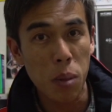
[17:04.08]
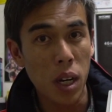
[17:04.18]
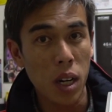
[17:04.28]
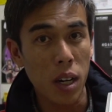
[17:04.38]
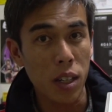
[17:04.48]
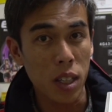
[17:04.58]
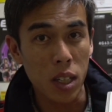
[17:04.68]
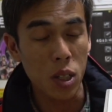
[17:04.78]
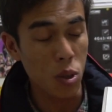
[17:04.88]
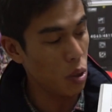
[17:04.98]

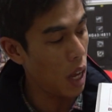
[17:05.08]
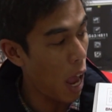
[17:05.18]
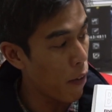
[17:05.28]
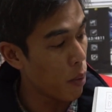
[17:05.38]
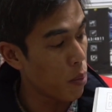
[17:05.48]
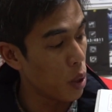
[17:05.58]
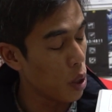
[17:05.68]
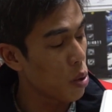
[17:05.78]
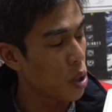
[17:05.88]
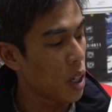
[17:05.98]
BNR32s ever
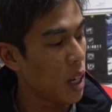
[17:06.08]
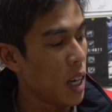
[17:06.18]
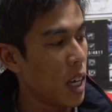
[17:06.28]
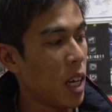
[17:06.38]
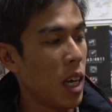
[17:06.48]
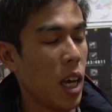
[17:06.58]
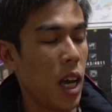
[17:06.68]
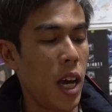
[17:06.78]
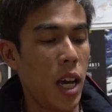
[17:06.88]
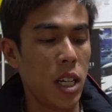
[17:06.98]
produced,
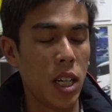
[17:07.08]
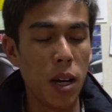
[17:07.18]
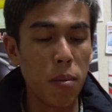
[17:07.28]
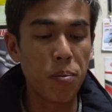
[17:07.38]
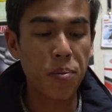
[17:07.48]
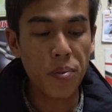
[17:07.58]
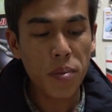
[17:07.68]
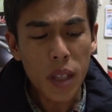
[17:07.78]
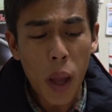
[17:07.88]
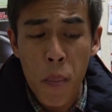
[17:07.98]
and
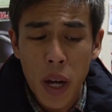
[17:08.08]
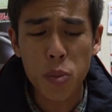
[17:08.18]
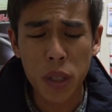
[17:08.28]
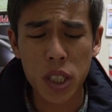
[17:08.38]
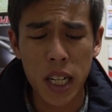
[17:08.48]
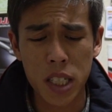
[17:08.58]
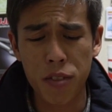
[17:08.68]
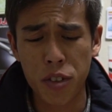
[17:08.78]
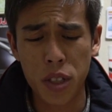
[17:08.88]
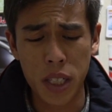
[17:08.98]
much less
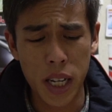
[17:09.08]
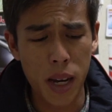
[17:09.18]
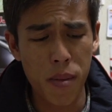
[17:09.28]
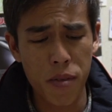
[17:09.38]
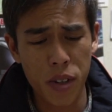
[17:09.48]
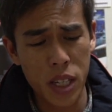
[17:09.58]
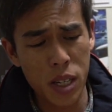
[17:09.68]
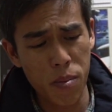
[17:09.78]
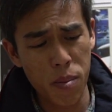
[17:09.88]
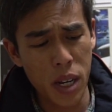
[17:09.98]
for the
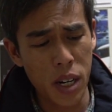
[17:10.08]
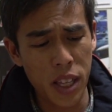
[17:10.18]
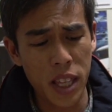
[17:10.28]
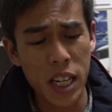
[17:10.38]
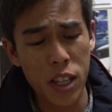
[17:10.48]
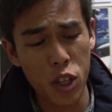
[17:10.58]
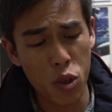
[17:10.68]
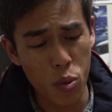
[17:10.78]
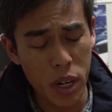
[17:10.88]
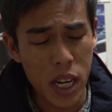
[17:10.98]

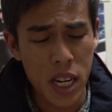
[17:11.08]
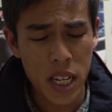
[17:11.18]
BNR33.